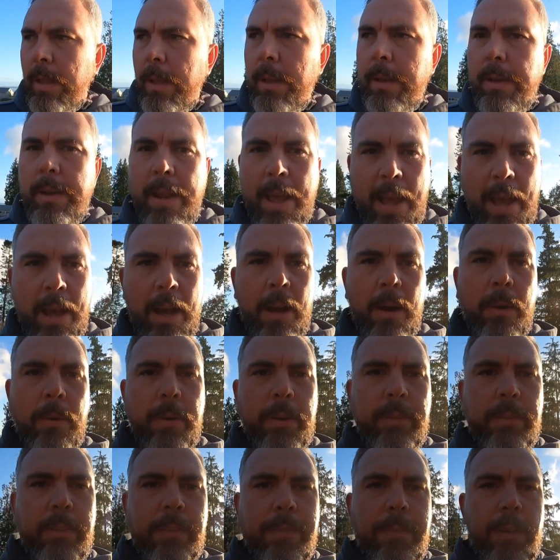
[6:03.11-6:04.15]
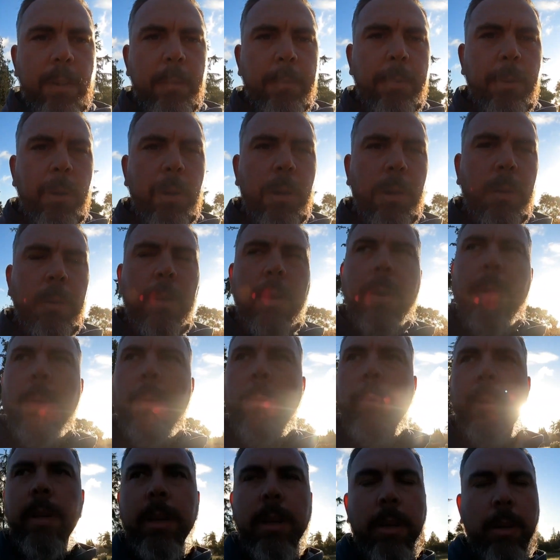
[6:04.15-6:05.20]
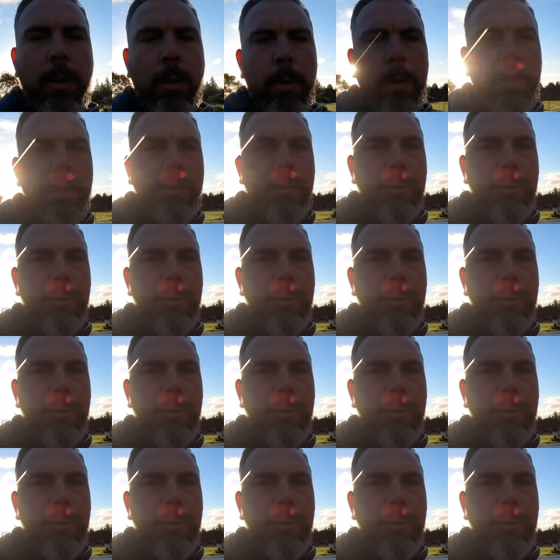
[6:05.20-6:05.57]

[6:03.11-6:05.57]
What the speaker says: Now is the fun part. We are going